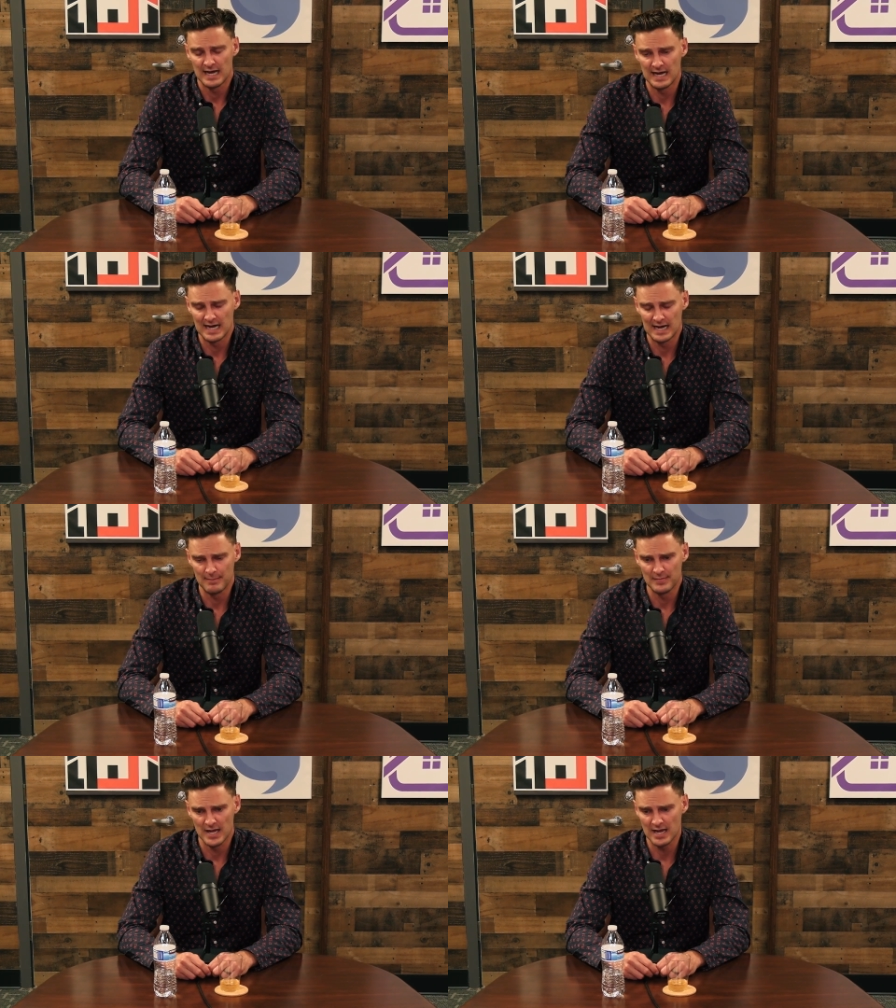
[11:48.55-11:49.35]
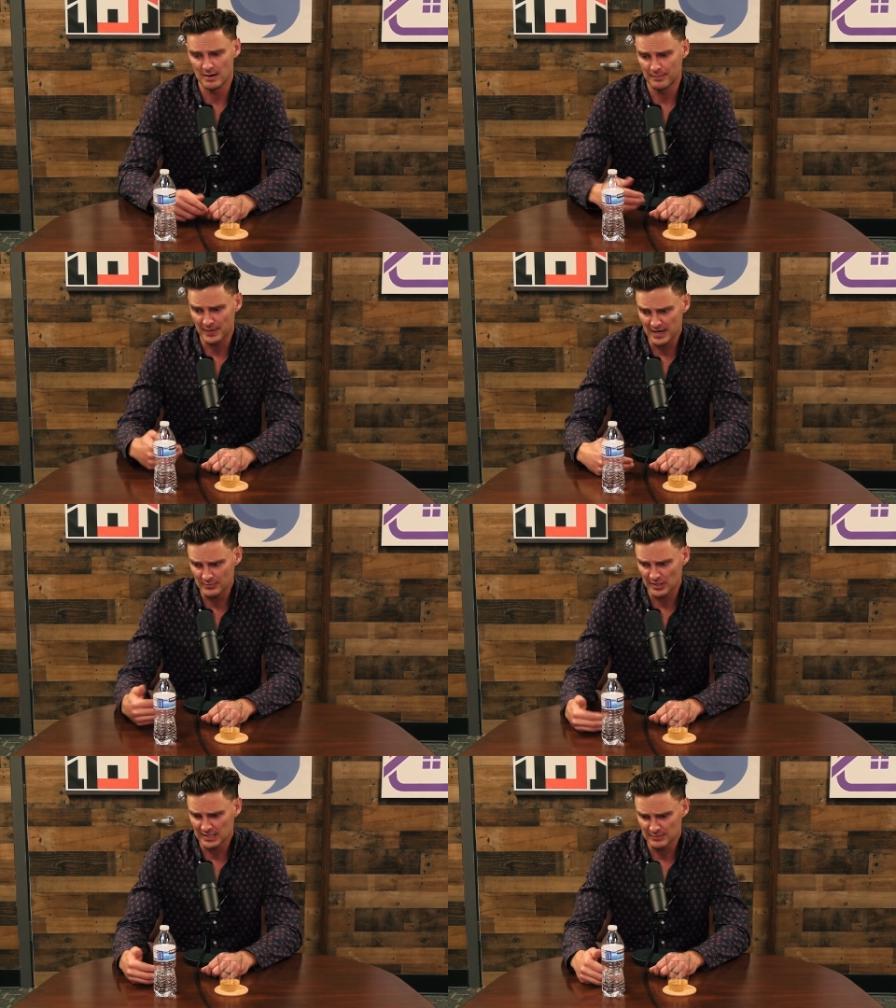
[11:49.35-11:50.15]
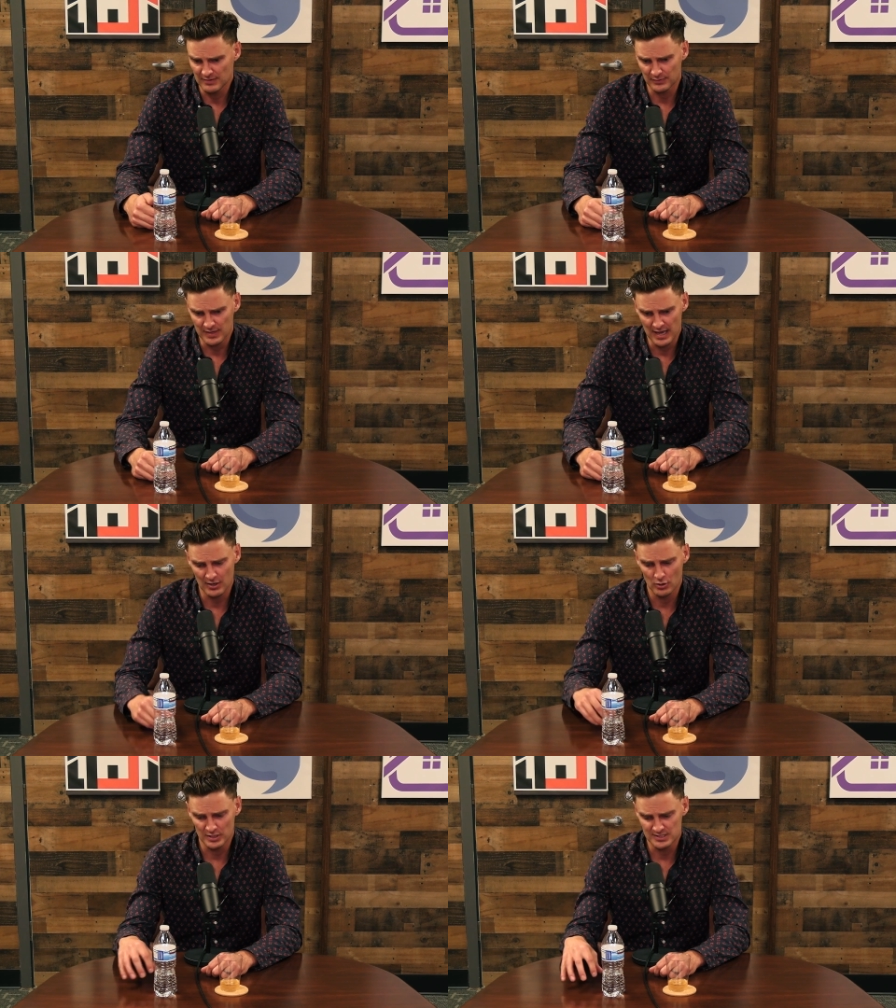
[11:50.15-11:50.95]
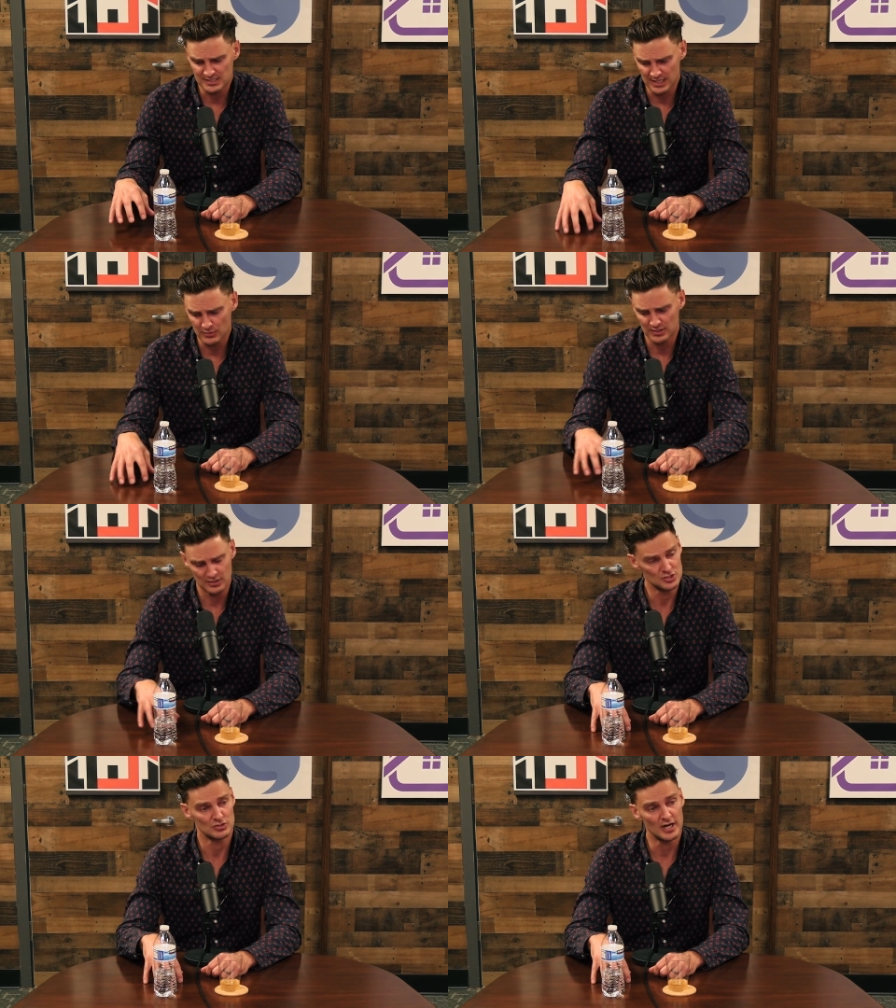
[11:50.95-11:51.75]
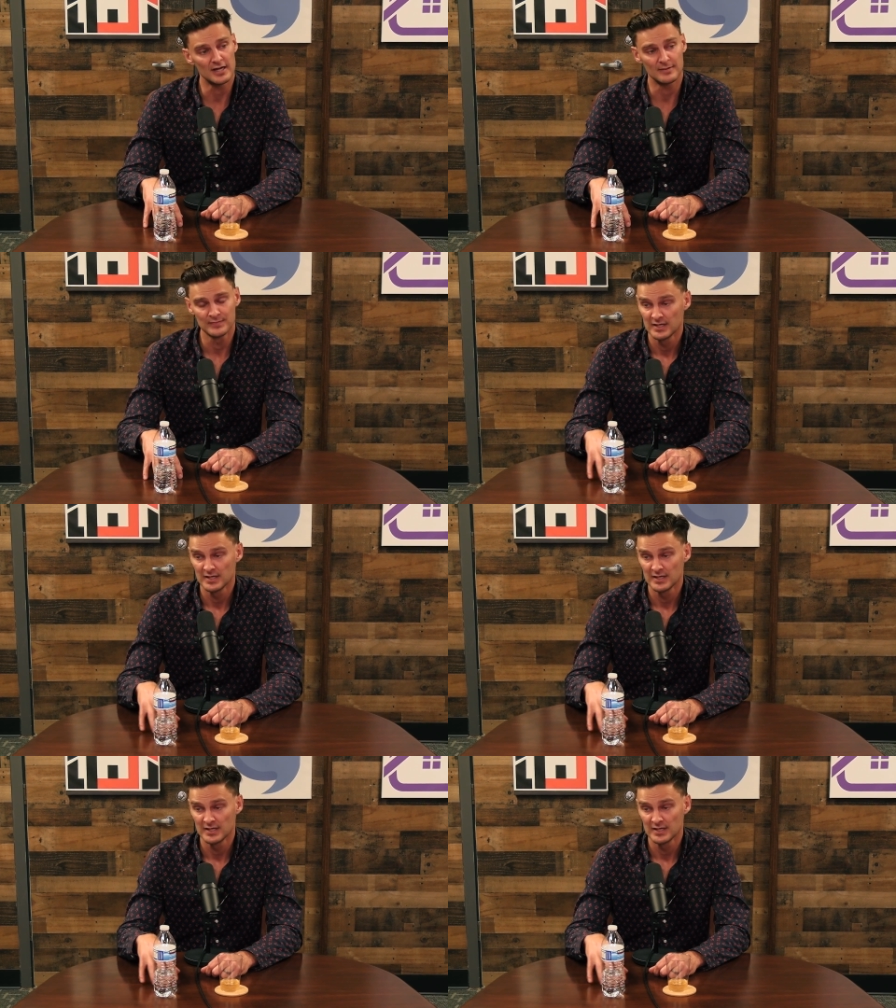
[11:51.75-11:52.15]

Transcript: Um, and a buddy of mine came down from Canada who I'd studied with in Australia.